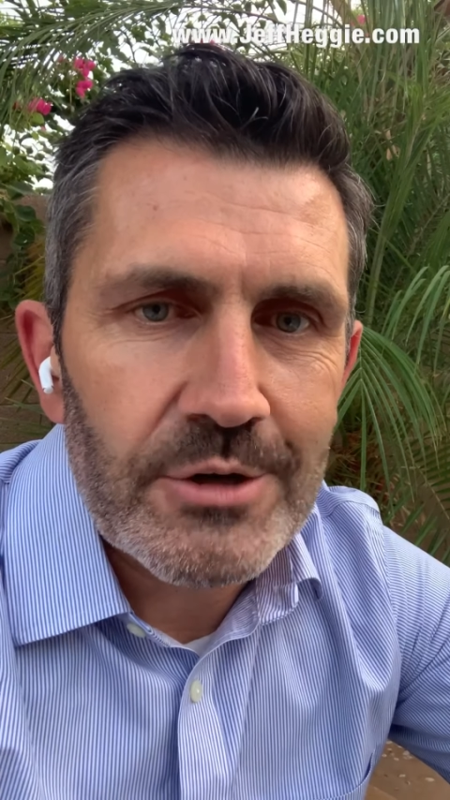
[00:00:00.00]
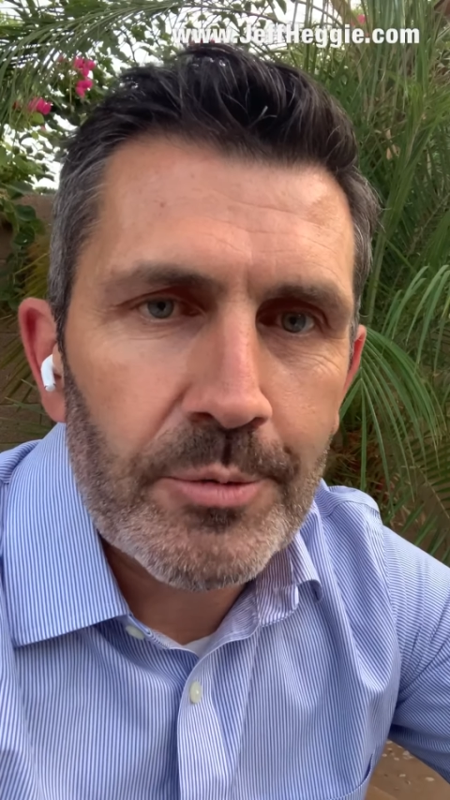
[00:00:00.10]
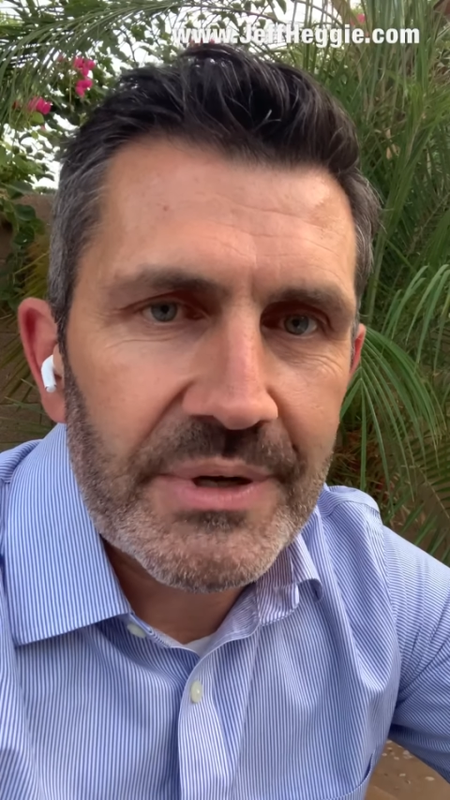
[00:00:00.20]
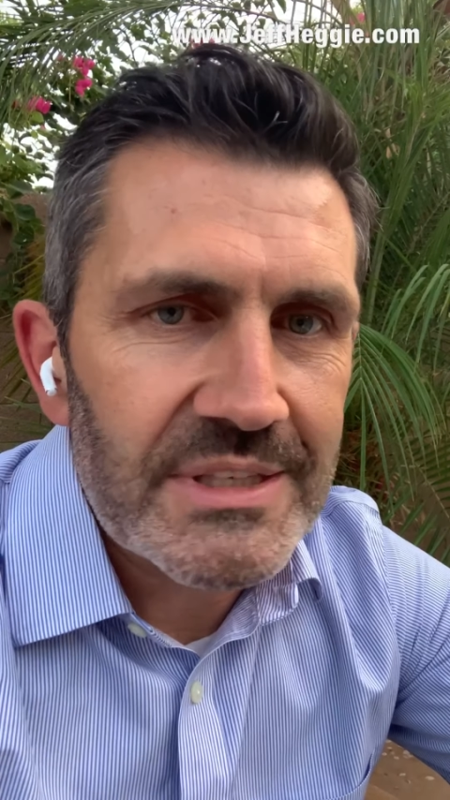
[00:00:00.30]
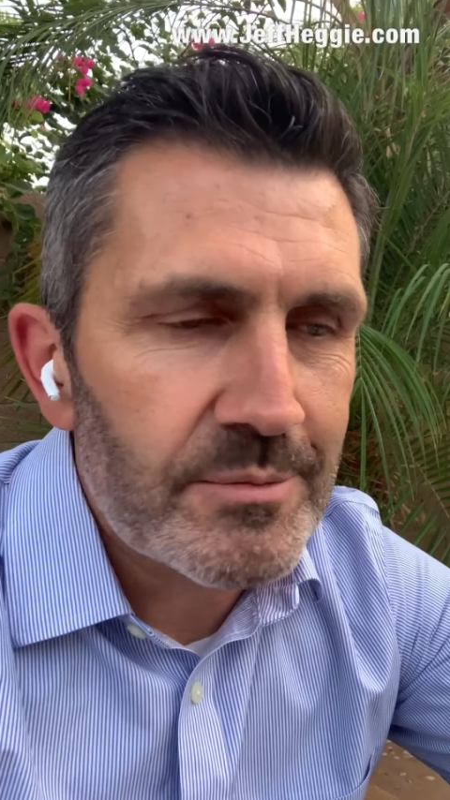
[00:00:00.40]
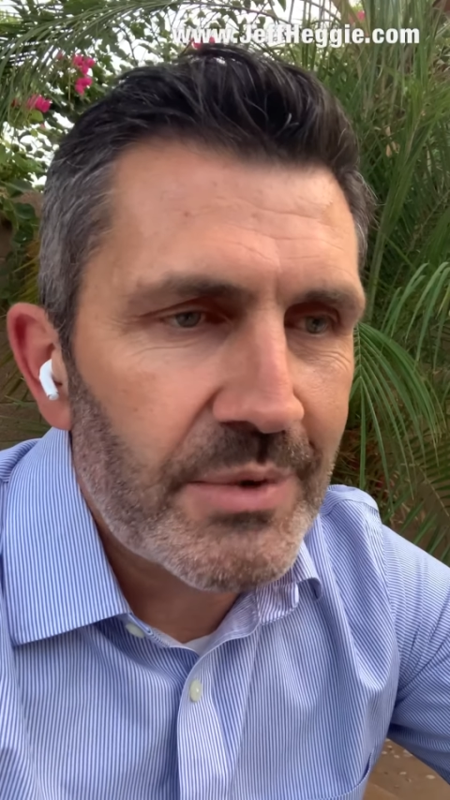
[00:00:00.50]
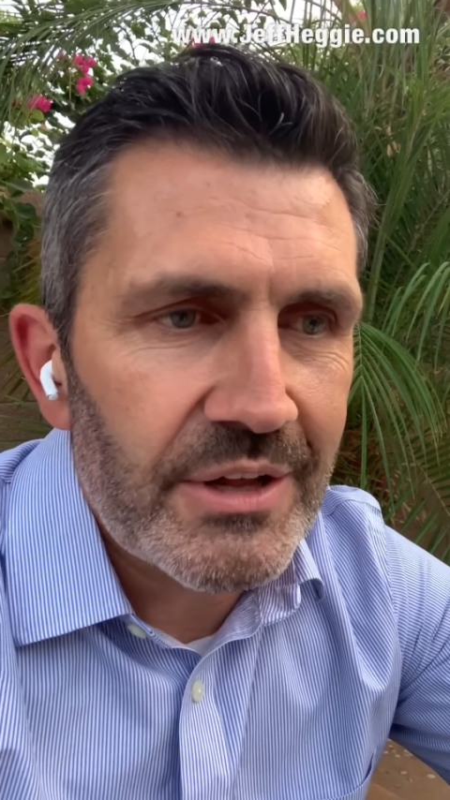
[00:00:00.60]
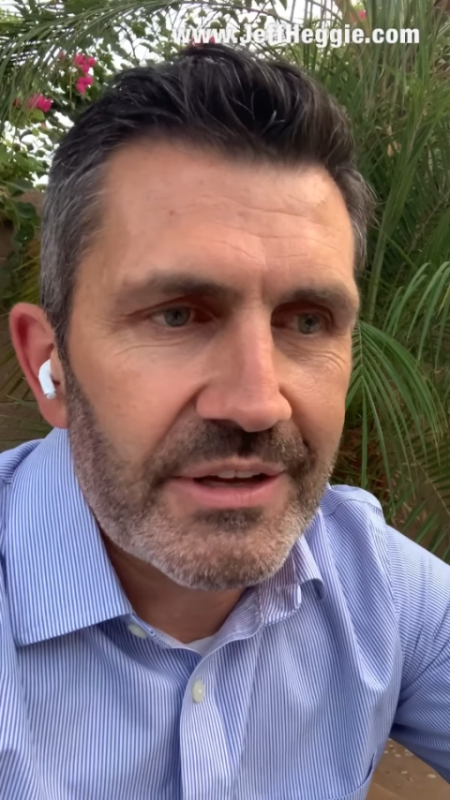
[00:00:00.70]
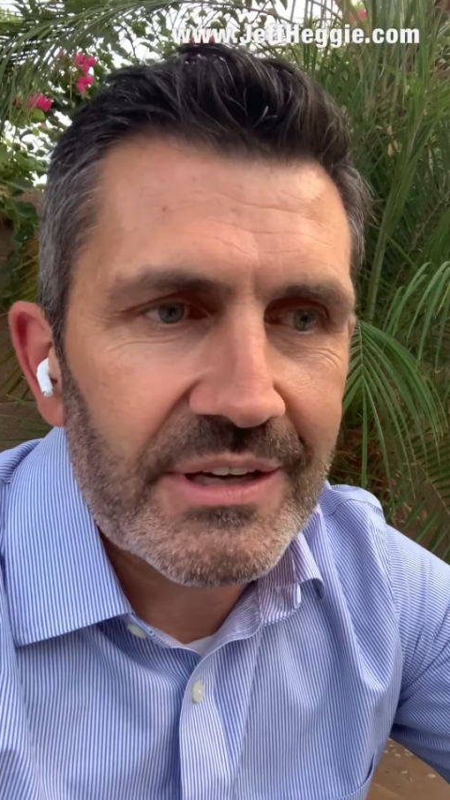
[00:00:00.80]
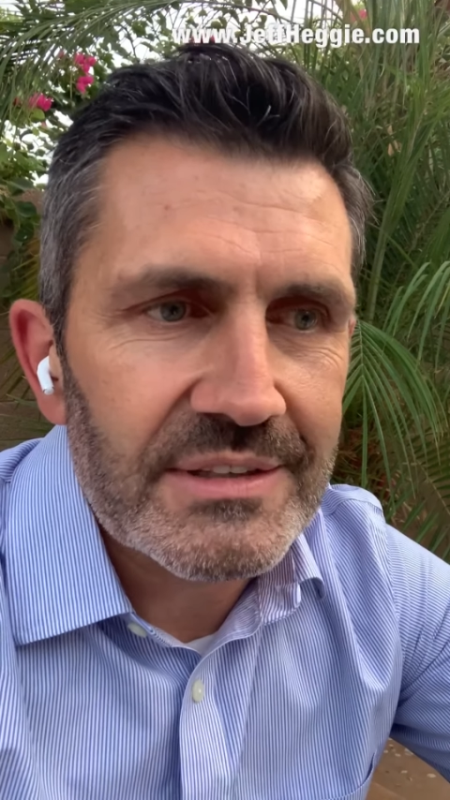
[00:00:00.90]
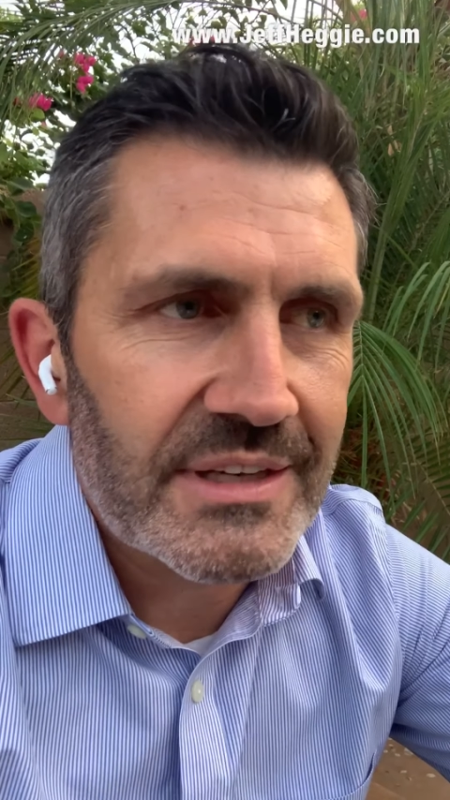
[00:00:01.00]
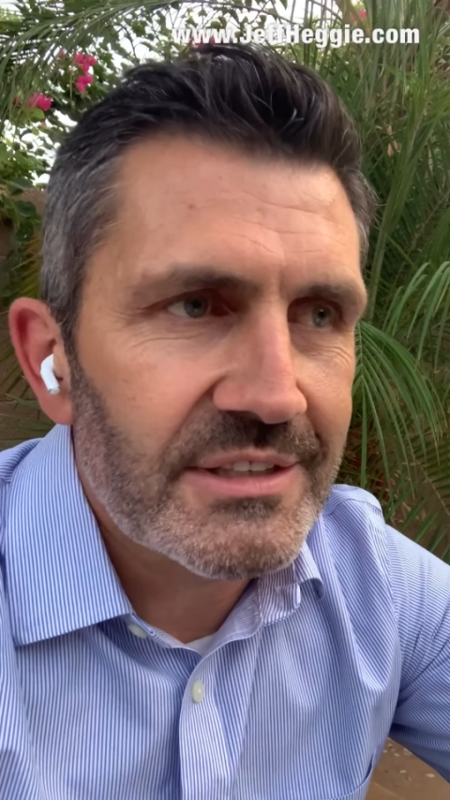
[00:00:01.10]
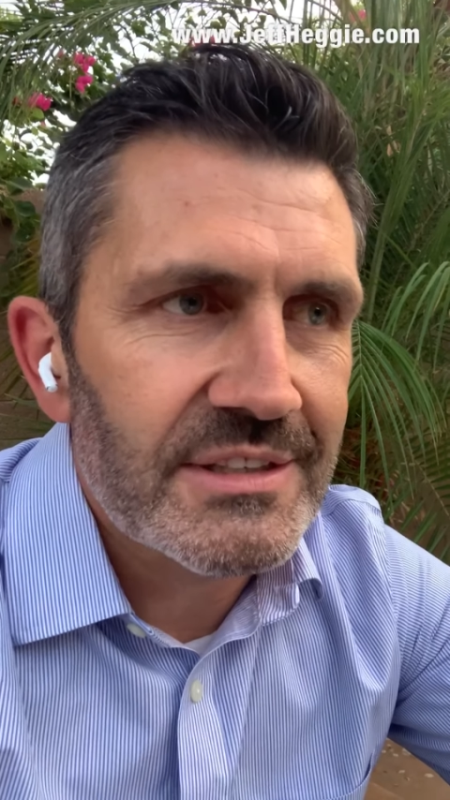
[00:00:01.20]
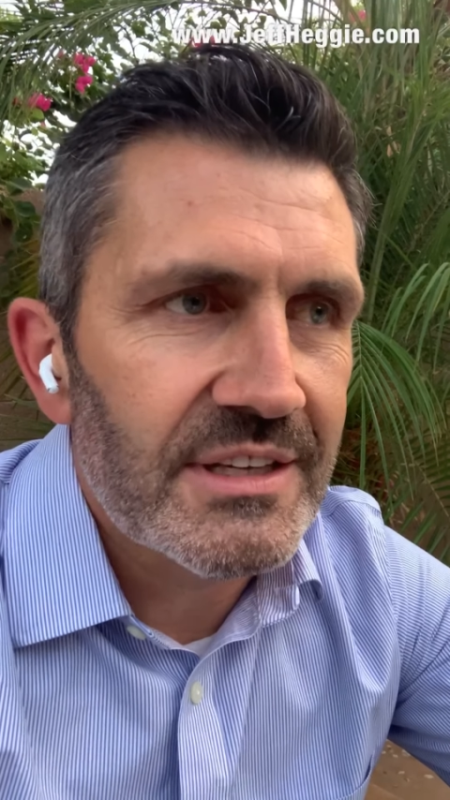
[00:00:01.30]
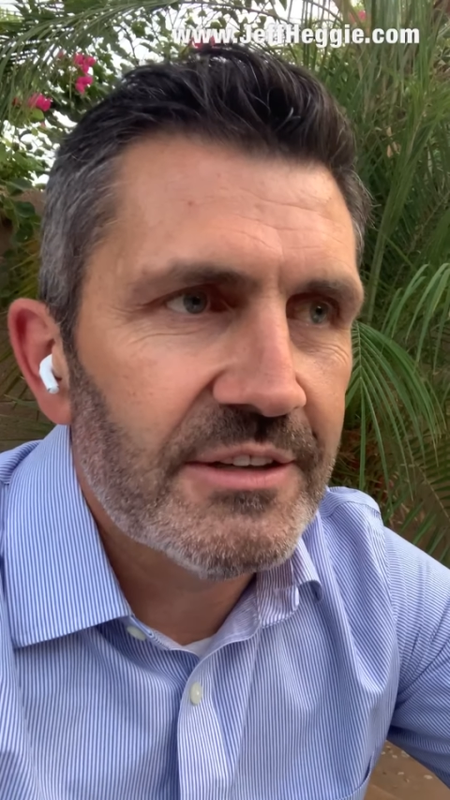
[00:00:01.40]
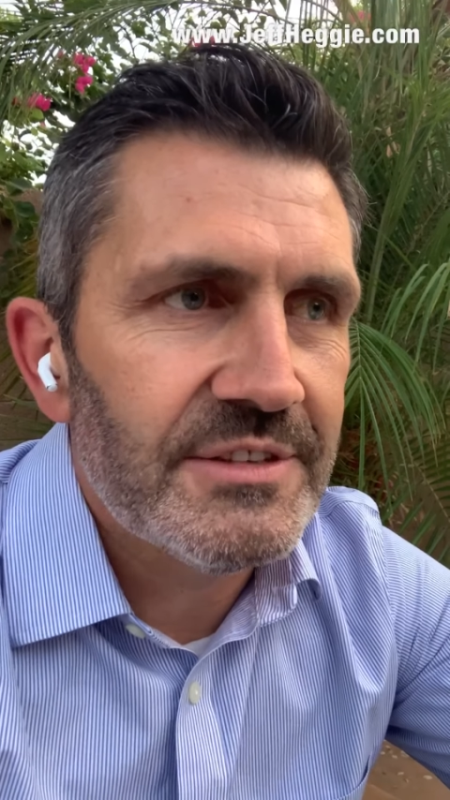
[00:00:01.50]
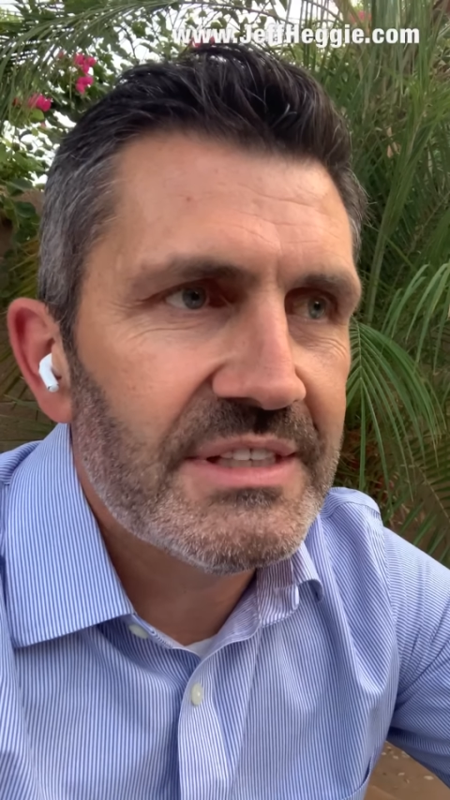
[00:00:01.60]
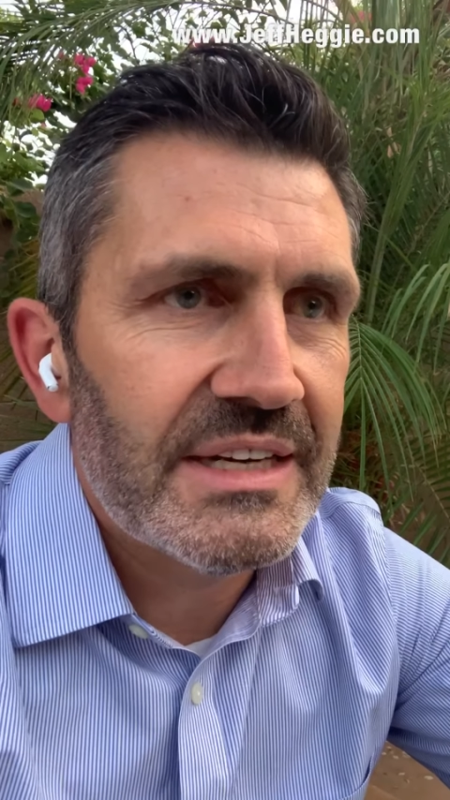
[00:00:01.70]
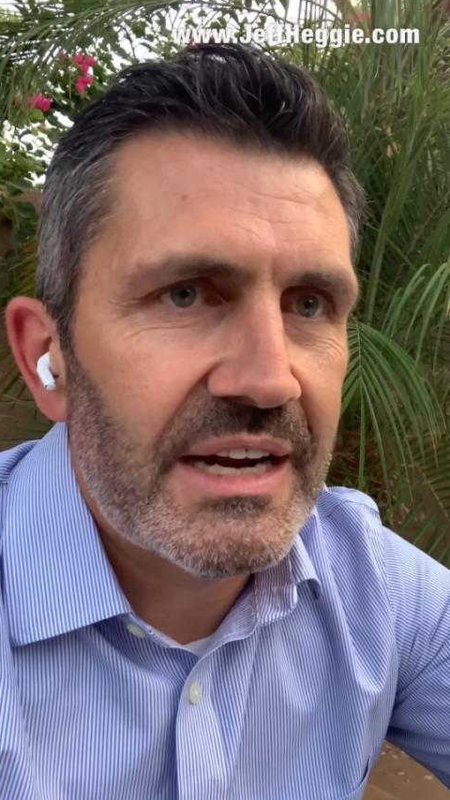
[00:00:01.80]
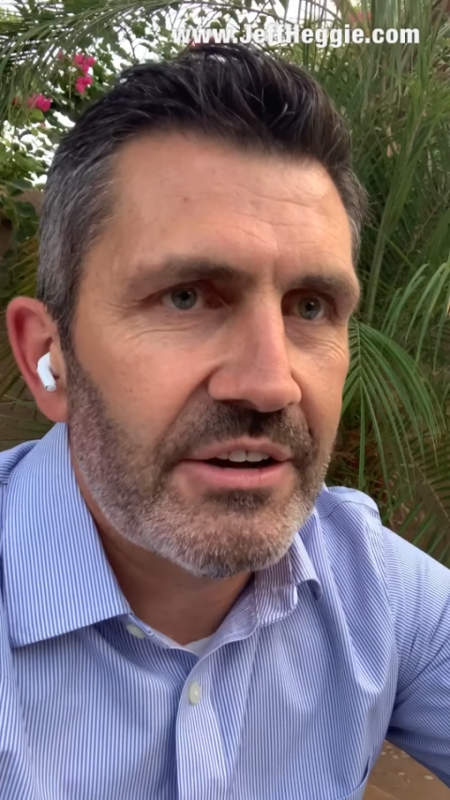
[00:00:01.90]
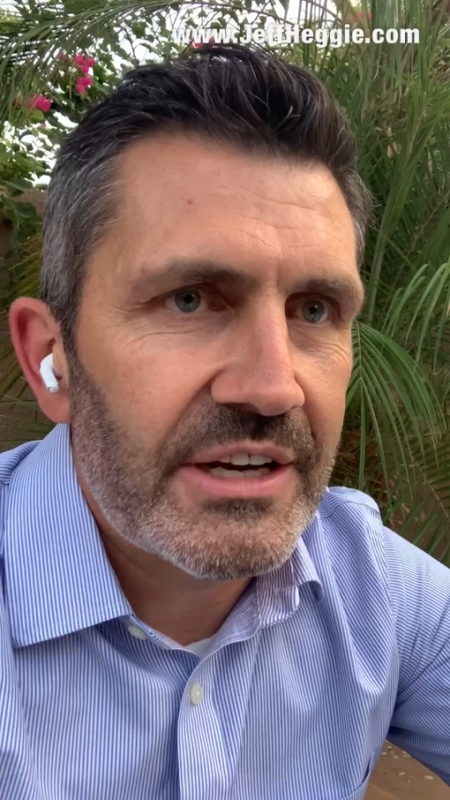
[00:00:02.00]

Hope it doesn't bother you, because I just love sitting out